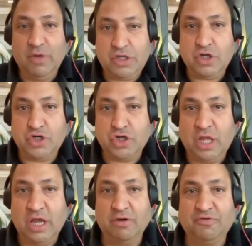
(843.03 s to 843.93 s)
researcher
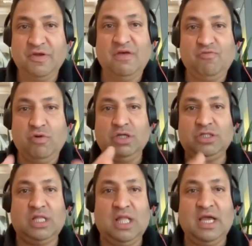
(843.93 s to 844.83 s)
like yourself, where
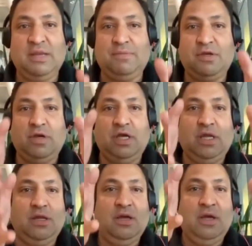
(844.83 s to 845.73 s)
is the line
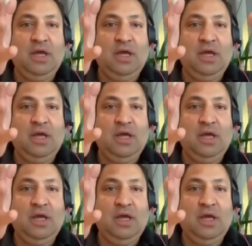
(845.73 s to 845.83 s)
between